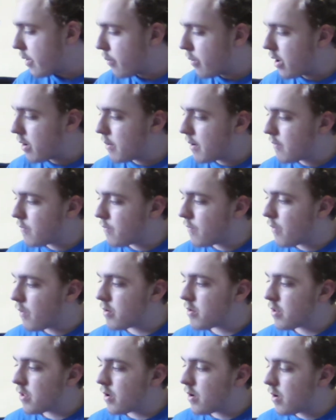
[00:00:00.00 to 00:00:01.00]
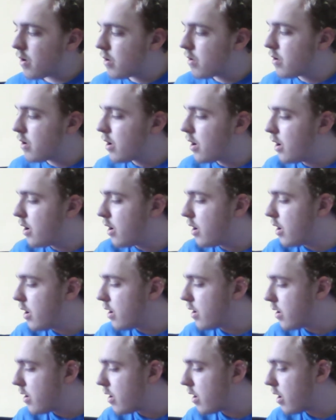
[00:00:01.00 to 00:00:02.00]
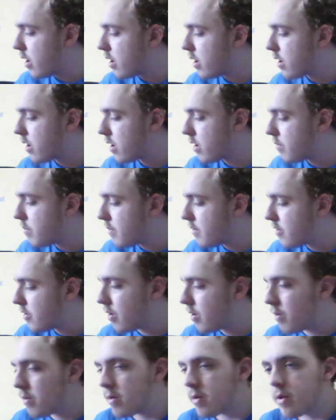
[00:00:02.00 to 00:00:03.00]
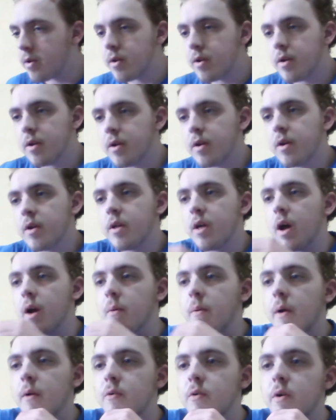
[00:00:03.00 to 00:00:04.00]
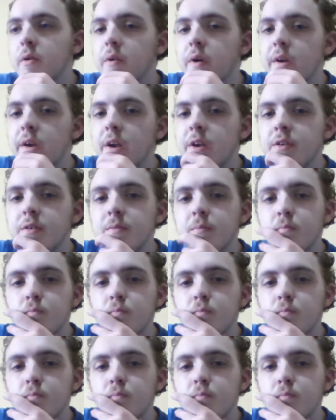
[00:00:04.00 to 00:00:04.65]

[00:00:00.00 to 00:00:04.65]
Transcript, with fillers: what are my thoughts on the Cosby Show? Like, where I read it?